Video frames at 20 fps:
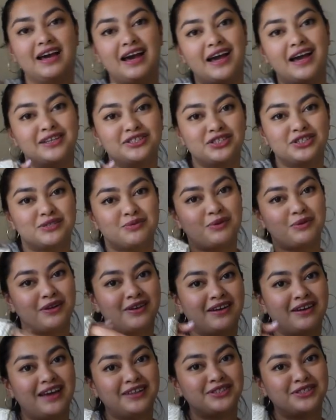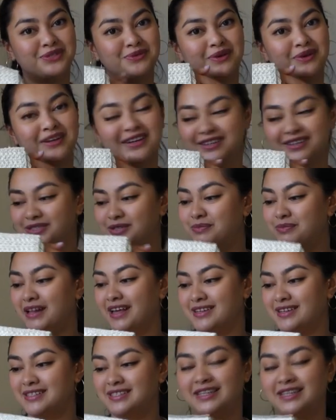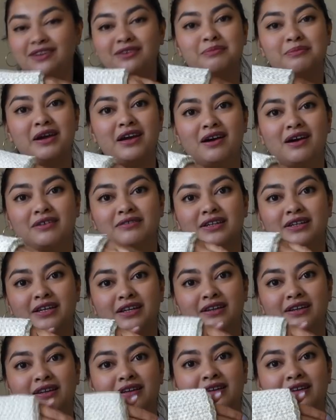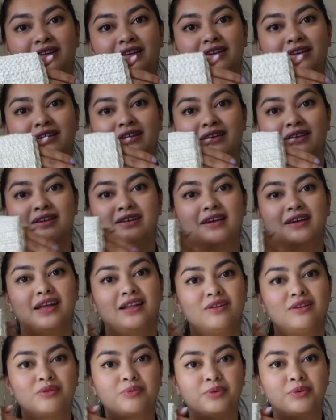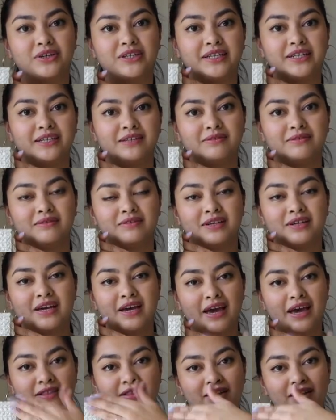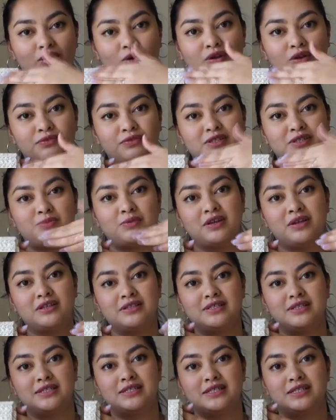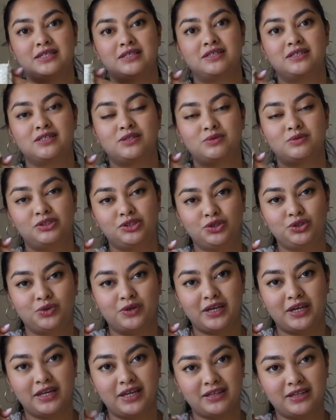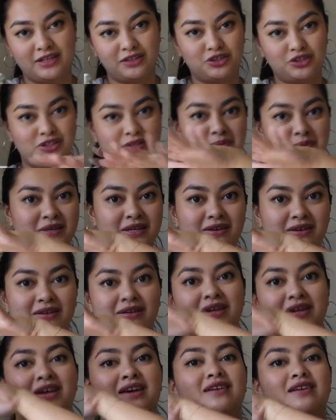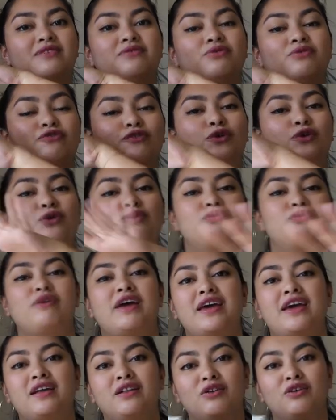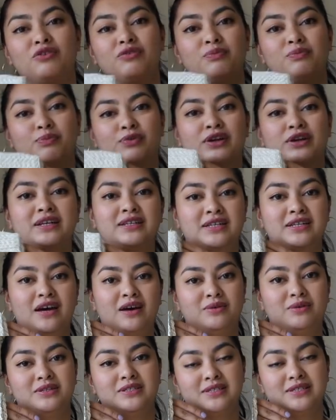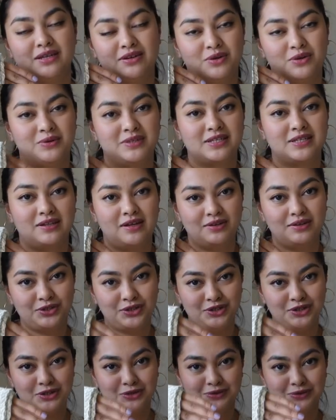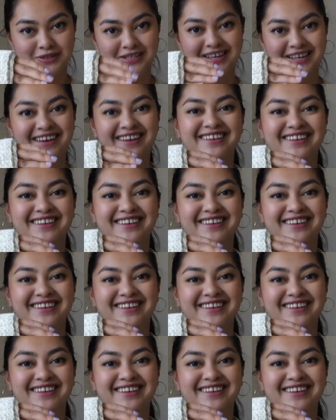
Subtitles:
I just want it to like sit on my oven and look pretty. And then all of its brothers and sisters will join, and there'll just be a full rail of pretty towels that no one's allowed to use.